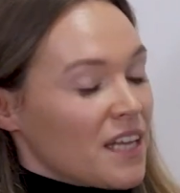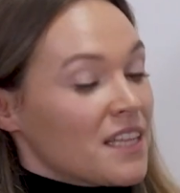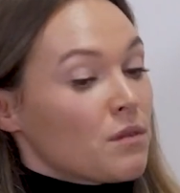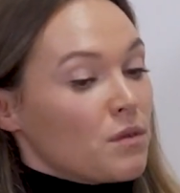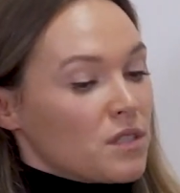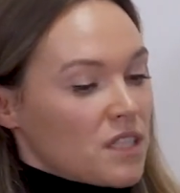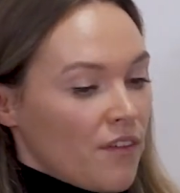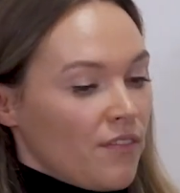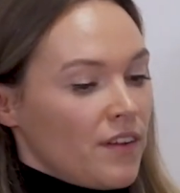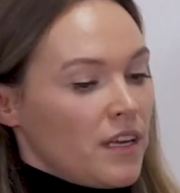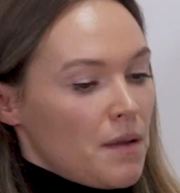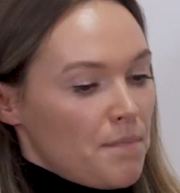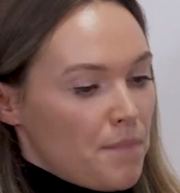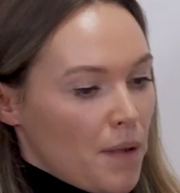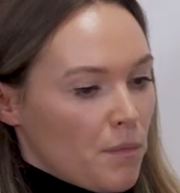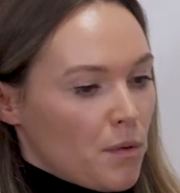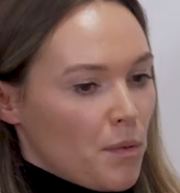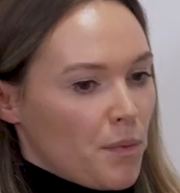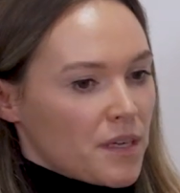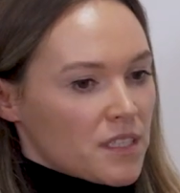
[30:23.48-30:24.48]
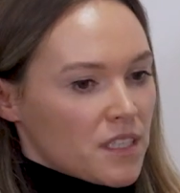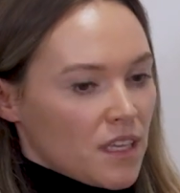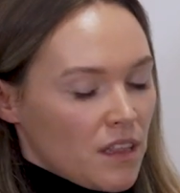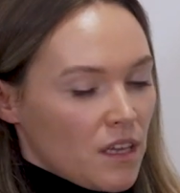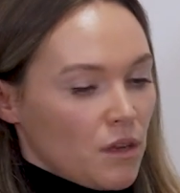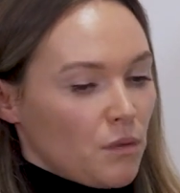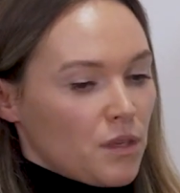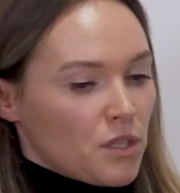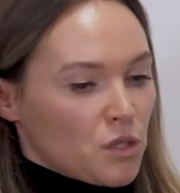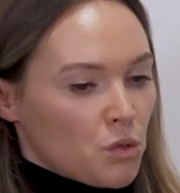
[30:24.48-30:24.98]
think we're definitely in a bubble because I
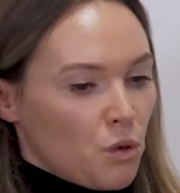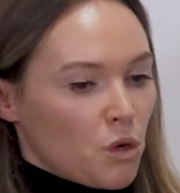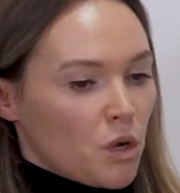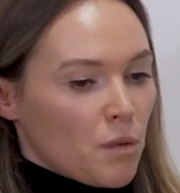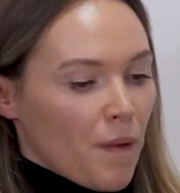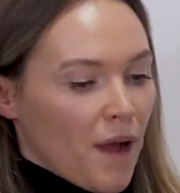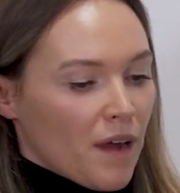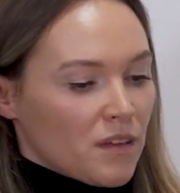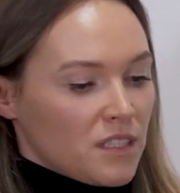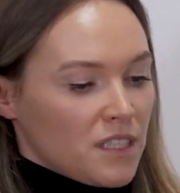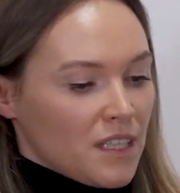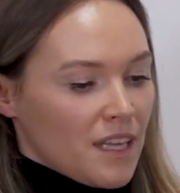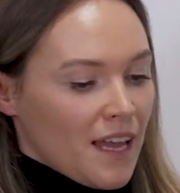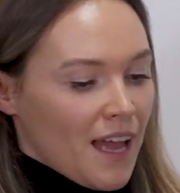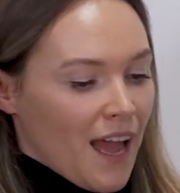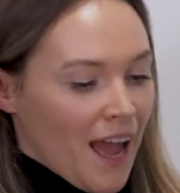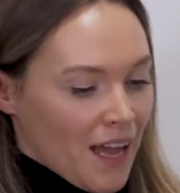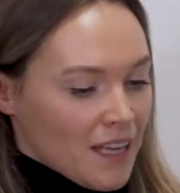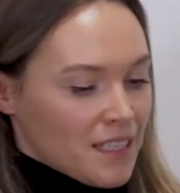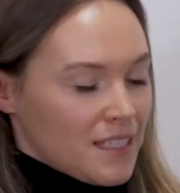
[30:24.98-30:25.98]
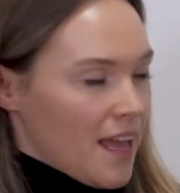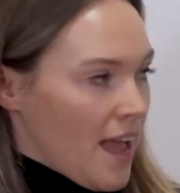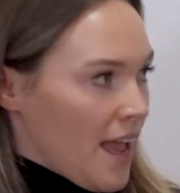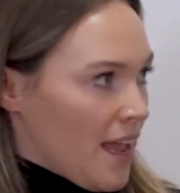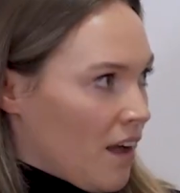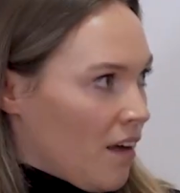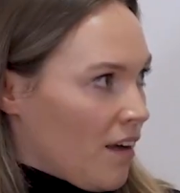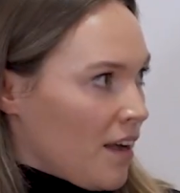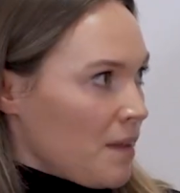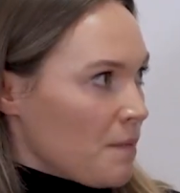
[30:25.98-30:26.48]
think we talk about it as
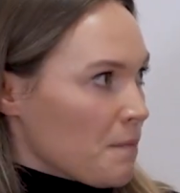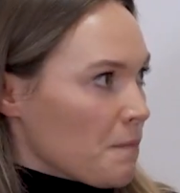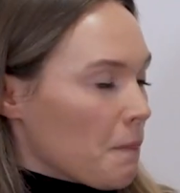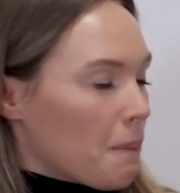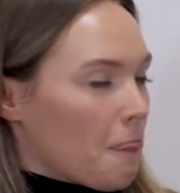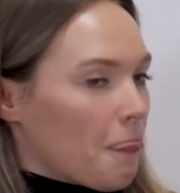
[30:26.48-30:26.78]
AI.